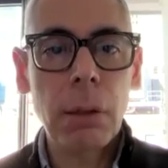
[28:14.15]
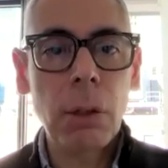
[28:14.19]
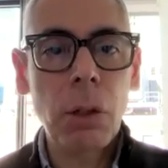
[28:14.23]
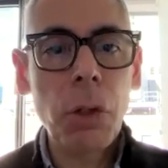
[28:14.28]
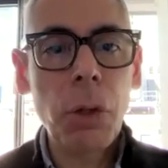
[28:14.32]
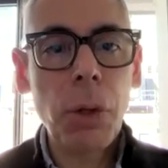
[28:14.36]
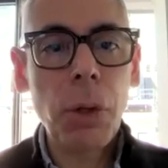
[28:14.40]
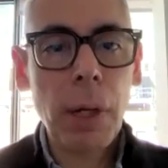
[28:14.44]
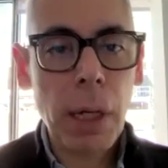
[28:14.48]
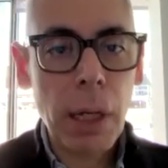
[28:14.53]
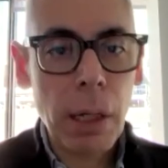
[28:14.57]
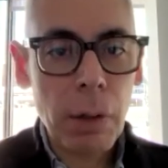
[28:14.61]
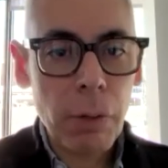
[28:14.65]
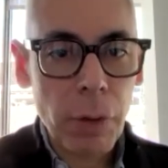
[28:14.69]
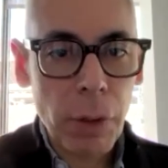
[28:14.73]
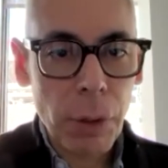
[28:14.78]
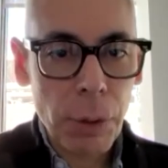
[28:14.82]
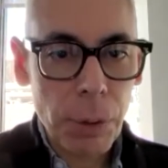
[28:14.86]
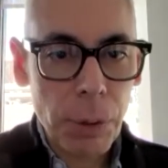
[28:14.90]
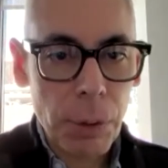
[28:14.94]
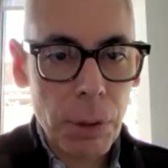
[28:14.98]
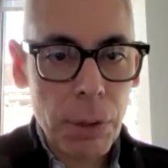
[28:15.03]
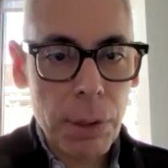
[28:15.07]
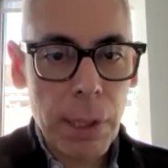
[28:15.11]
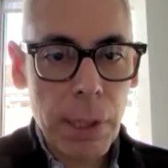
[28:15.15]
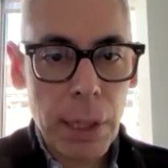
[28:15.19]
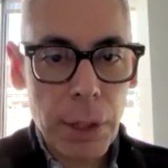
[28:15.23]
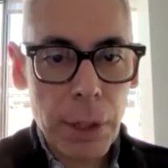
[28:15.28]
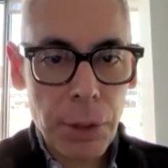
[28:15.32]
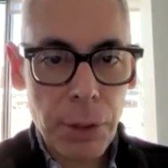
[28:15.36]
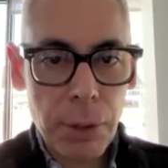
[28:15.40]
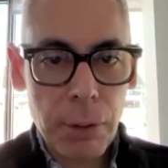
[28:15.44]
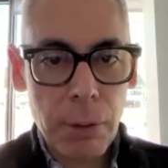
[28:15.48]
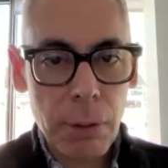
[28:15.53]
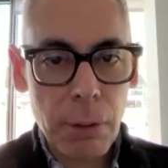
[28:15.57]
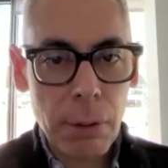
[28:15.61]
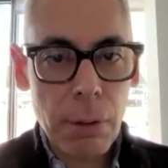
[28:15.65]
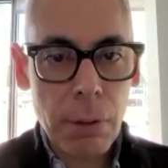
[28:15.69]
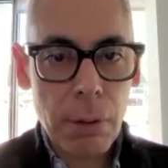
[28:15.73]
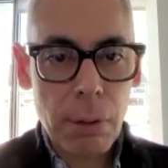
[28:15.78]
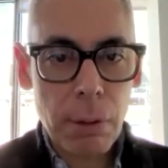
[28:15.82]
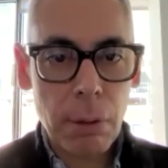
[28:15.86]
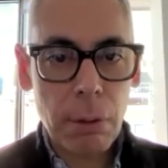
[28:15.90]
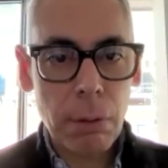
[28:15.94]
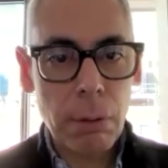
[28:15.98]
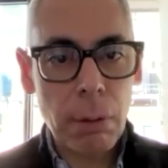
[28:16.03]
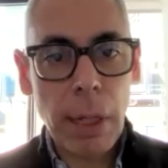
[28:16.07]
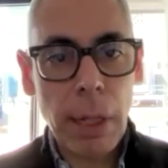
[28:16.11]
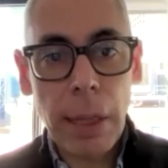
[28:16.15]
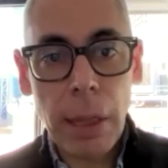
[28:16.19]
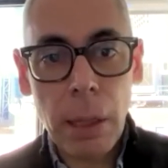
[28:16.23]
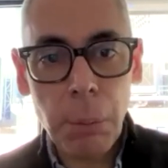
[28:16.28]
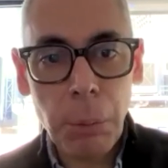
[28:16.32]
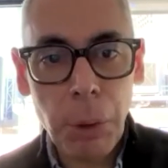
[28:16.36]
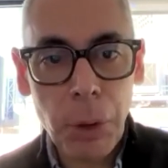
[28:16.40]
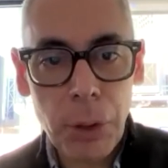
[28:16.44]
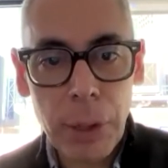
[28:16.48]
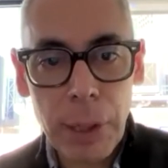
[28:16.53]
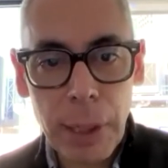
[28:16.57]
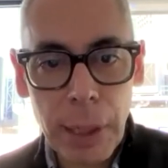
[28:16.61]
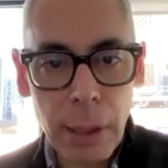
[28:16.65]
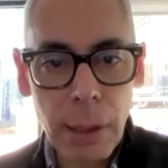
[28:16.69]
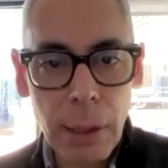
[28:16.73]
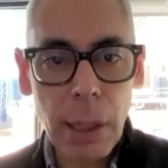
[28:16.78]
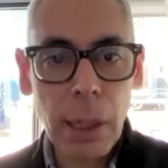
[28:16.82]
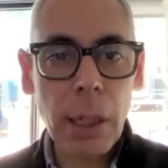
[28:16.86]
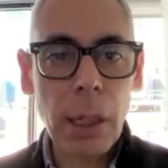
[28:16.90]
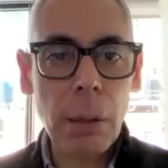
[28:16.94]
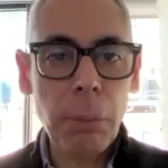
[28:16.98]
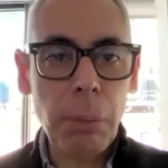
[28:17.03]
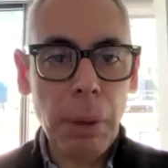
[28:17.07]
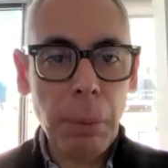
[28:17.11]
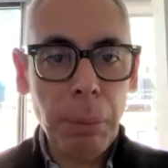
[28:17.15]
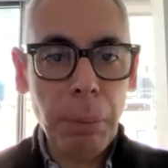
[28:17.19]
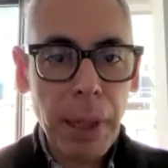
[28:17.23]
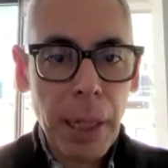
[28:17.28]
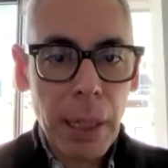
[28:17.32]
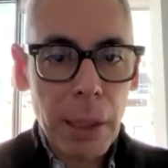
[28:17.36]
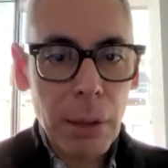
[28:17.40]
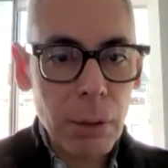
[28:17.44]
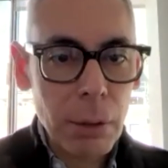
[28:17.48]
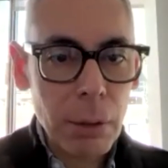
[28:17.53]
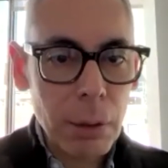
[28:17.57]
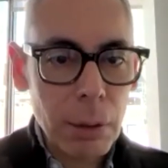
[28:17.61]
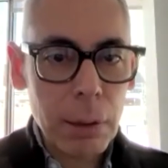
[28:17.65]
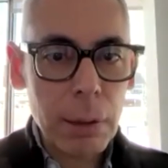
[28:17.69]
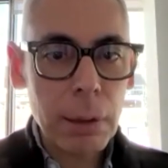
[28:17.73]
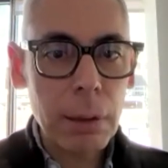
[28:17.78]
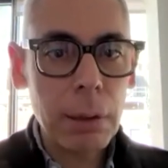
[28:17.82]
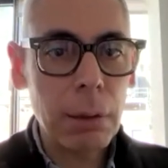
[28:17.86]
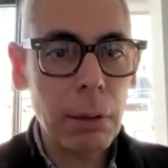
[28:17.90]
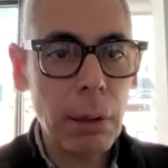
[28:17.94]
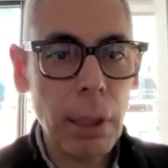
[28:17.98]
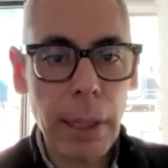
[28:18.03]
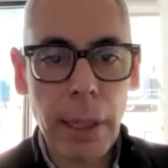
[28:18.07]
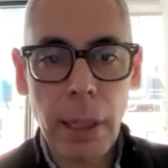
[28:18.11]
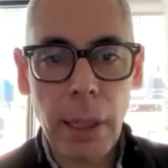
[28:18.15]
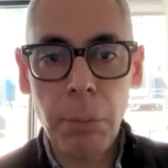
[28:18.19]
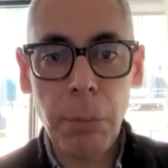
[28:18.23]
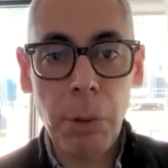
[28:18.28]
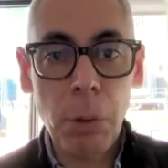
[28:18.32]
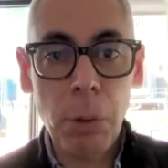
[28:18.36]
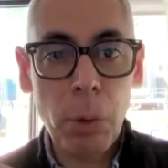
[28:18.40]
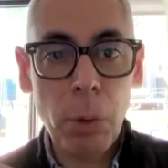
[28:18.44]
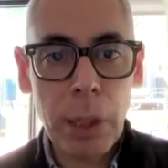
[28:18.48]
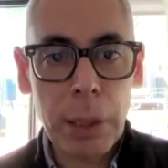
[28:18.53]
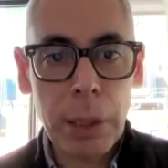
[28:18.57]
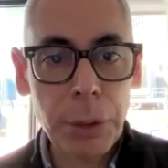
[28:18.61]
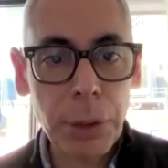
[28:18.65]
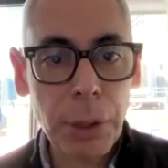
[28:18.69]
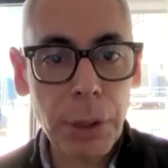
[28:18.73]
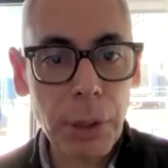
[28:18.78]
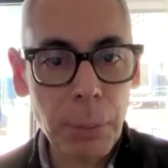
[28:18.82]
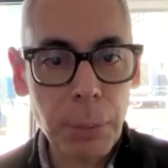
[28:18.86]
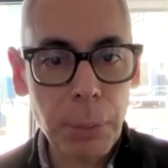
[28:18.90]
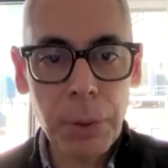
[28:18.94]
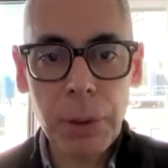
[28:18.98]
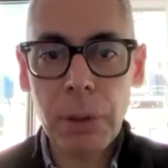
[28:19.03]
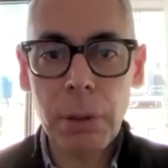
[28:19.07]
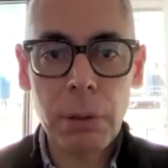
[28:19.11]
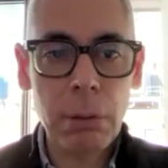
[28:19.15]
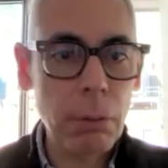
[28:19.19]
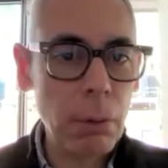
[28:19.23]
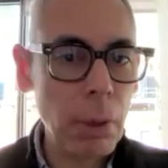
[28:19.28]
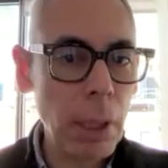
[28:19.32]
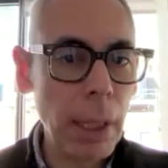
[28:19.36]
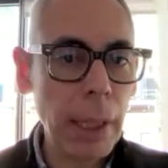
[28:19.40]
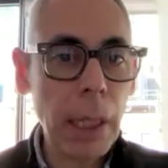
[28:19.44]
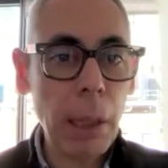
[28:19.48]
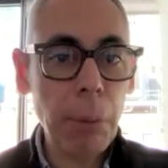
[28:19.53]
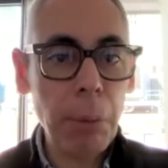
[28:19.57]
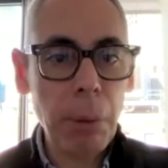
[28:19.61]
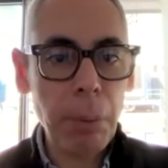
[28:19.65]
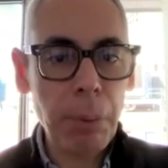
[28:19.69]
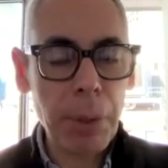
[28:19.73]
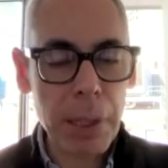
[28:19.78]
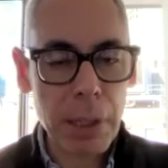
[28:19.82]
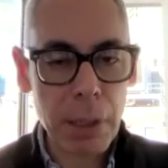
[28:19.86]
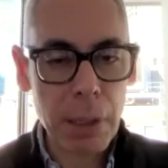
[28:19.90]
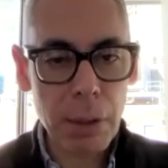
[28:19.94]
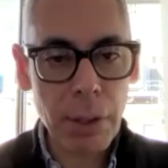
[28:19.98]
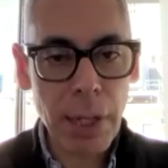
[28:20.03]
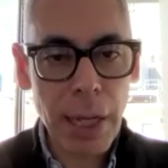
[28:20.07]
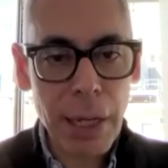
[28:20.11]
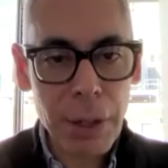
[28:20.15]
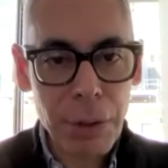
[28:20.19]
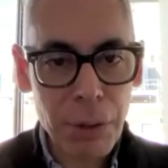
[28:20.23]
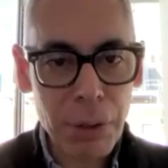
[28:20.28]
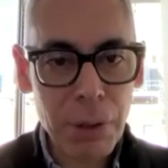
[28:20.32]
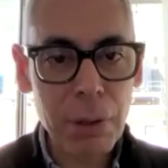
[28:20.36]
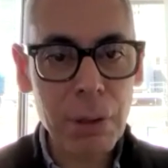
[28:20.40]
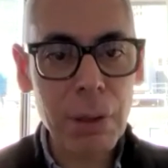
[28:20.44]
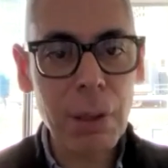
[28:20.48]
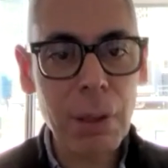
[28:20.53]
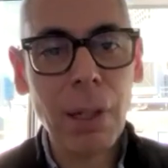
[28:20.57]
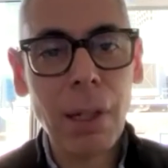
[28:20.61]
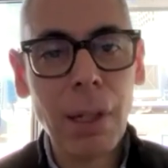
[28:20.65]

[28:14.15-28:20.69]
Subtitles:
You have your sessions in the morning, that can be panels, it can be workshops, it can be presentations,